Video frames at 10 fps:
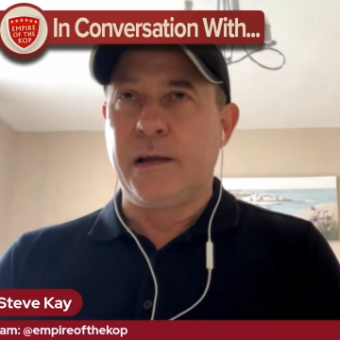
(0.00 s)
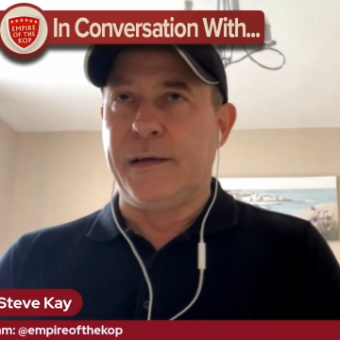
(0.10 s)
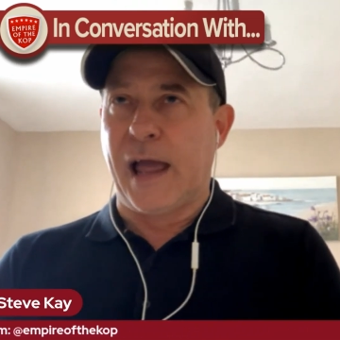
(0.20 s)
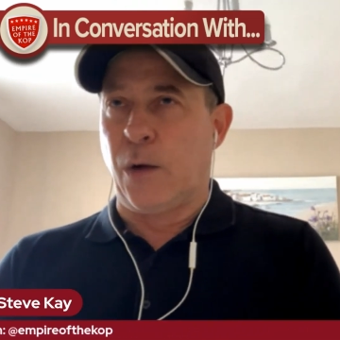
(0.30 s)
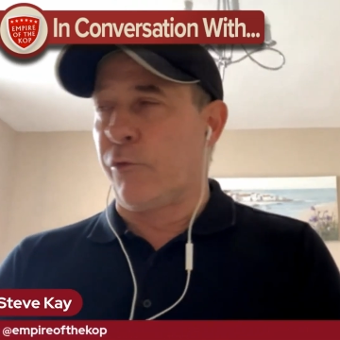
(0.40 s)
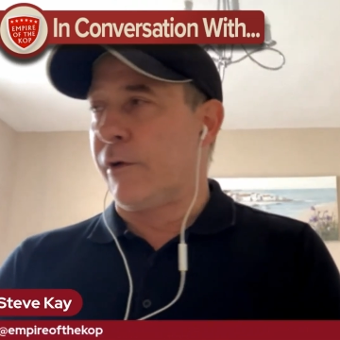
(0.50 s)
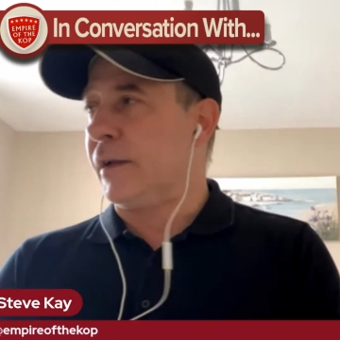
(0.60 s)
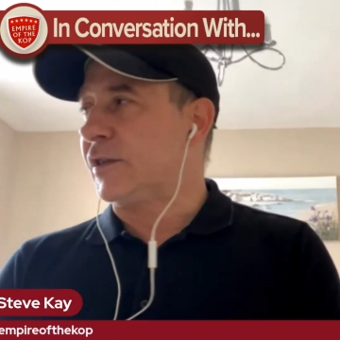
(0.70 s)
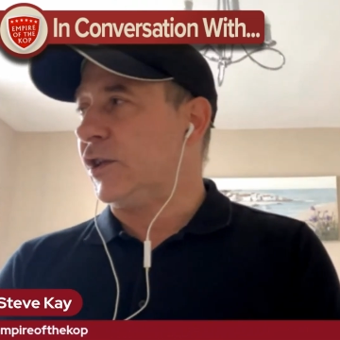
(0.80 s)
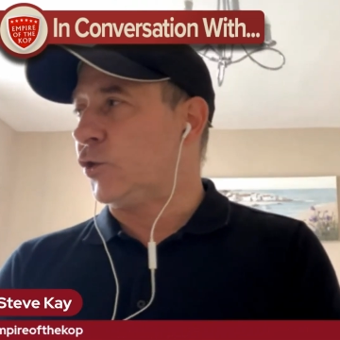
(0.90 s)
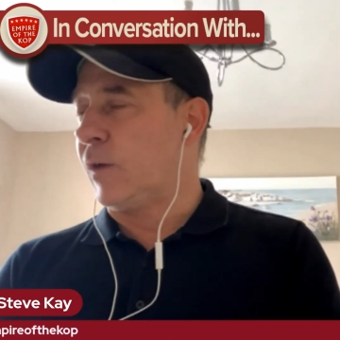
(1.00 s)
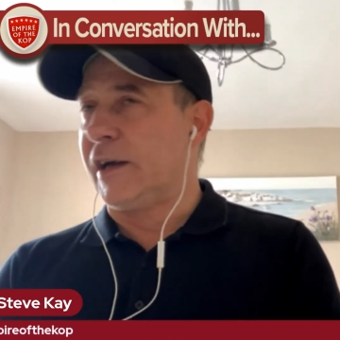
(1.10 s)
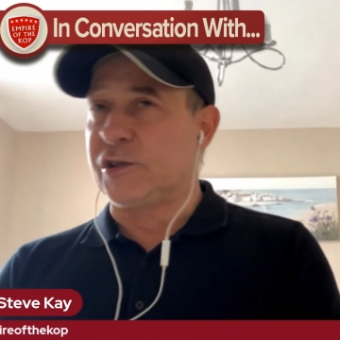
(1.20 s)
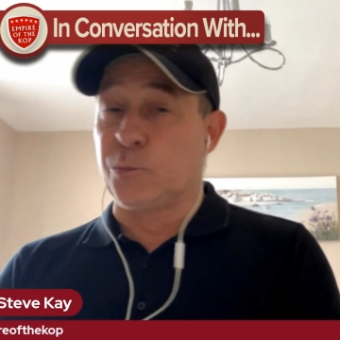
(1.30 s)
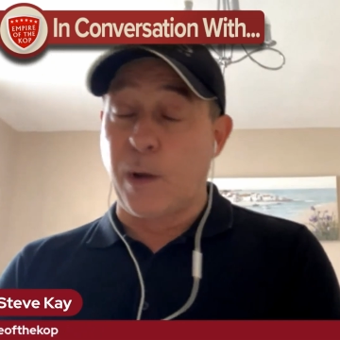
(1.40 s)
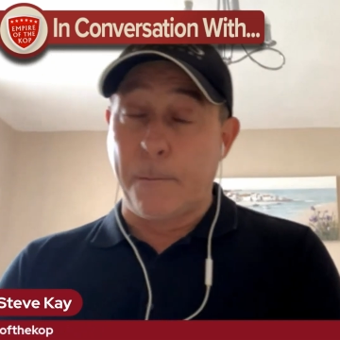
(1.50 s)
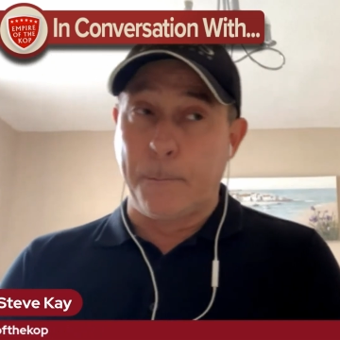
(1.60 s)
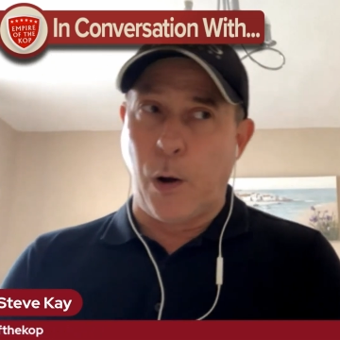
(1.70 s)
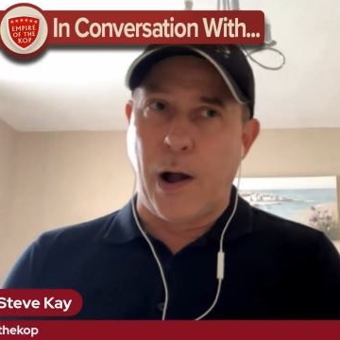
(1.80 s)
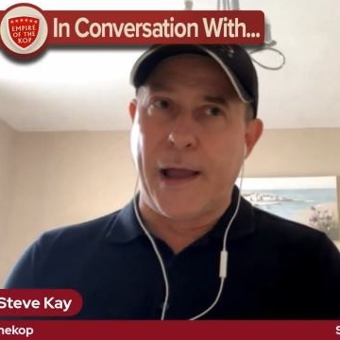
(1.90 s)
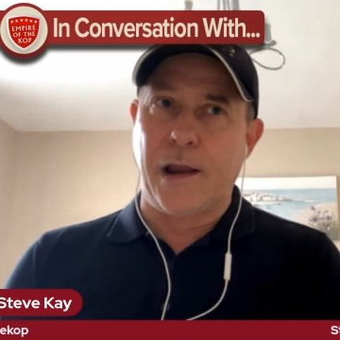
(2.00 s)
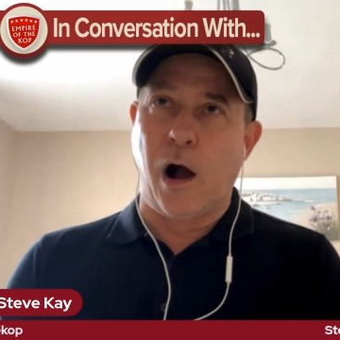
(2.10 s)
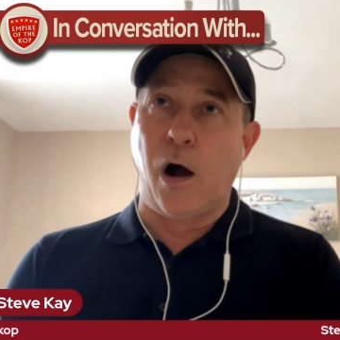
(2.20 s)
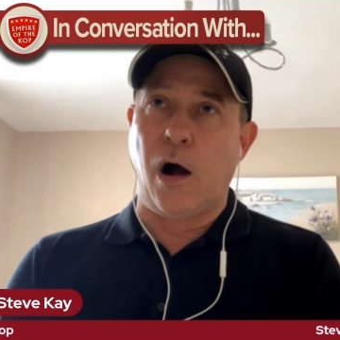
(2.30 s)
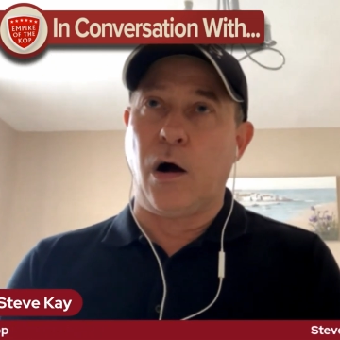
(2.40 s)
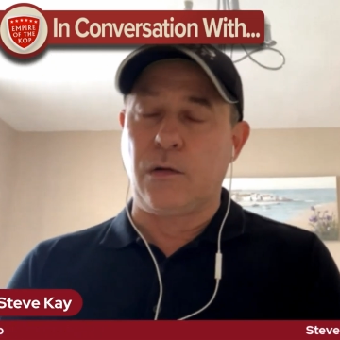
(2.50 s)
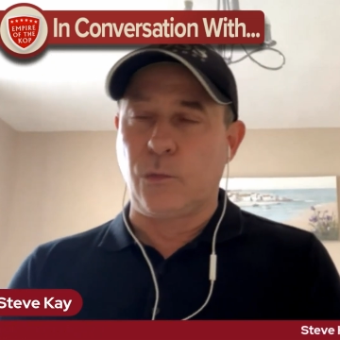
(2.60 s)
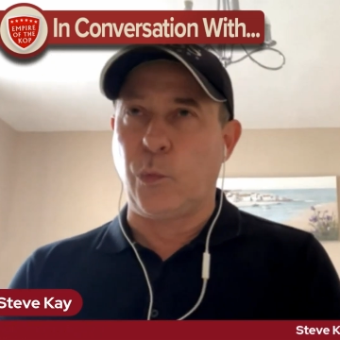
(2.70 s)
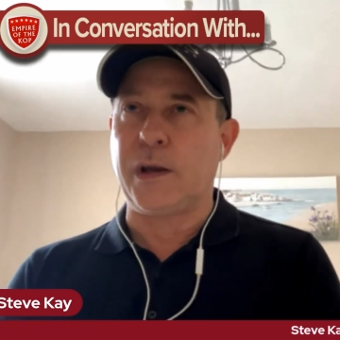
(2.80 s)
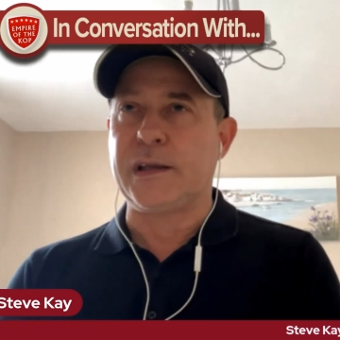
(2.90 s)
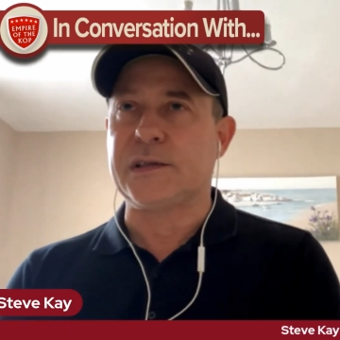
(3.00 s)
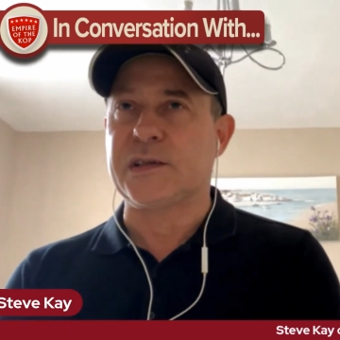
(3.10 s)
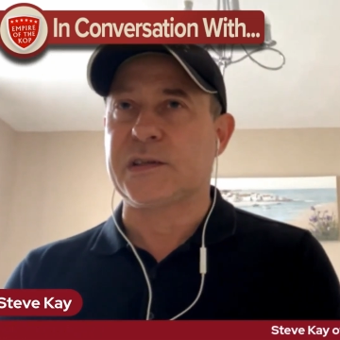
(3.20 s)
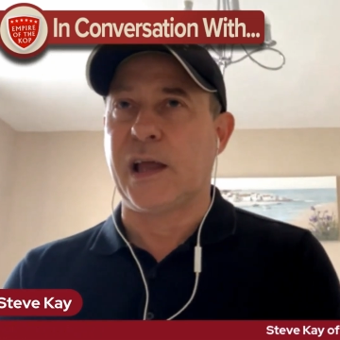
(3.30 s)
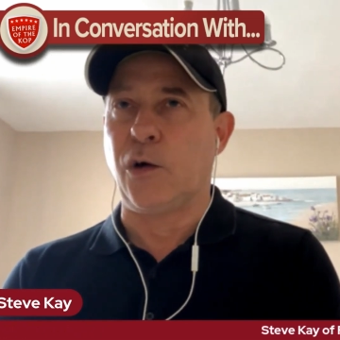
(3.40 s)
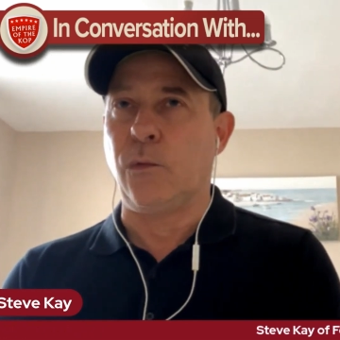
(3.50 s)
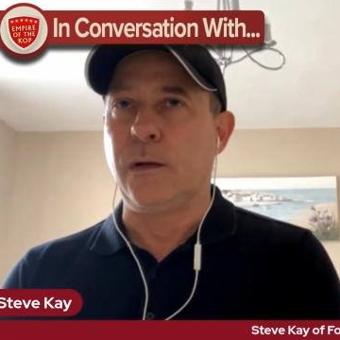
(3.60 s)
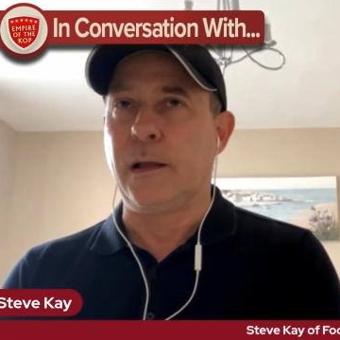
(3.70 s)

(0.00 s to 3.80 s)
Now we're in a situation where Bayern are willing to sell